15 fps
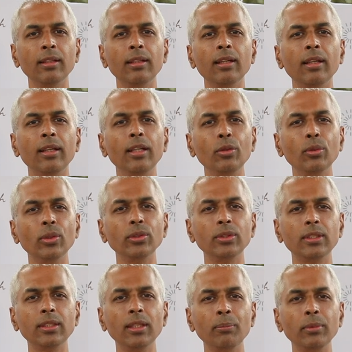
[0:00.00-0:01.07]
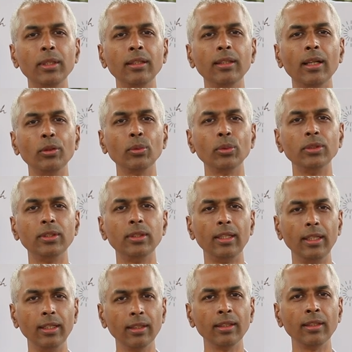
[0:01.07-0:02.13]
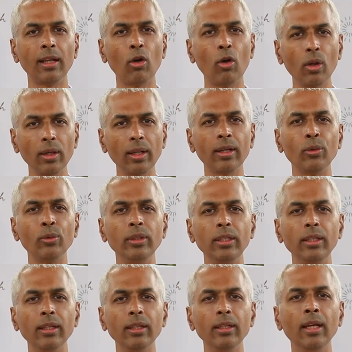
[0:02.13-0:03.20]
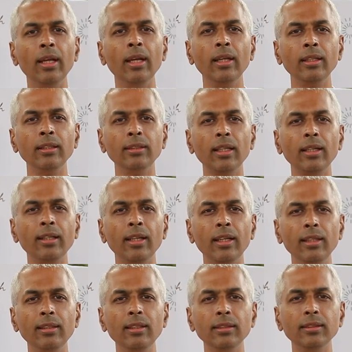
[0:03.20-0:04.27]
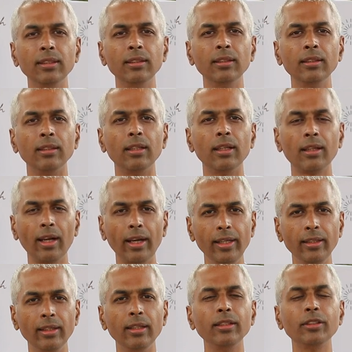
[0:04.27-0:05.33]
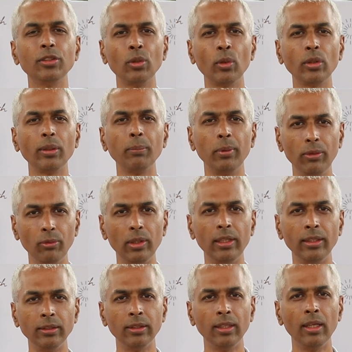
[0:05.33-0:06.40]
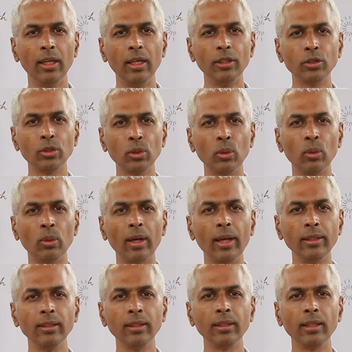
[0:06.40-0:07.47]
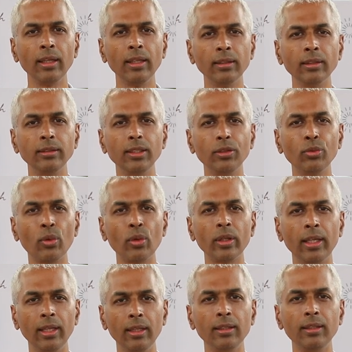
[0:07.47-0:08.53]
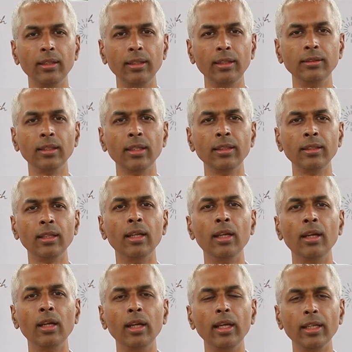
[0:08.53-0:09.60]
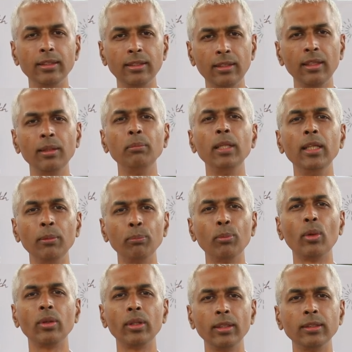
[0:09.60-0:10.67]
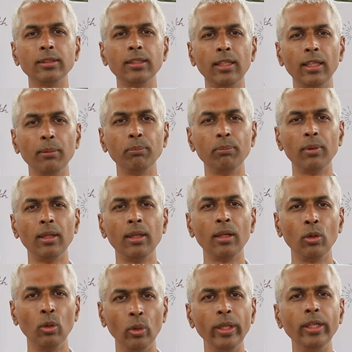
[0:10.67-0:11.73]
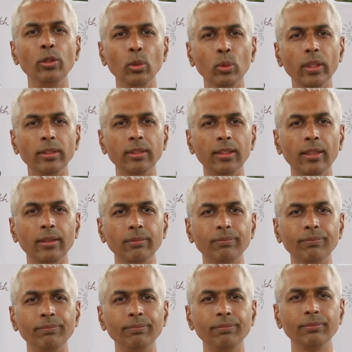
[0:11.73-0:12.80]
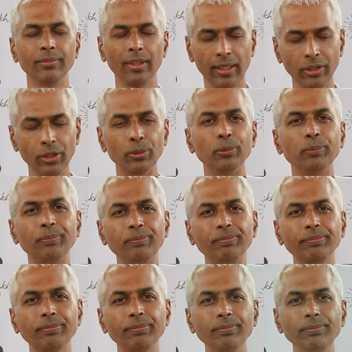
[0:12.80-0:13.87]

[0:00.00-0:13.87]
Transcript: it was something that was written all around here, is that health is a right, it's not a privilege. So I think Energy for Health is an extremely important step going towards that. Thank you.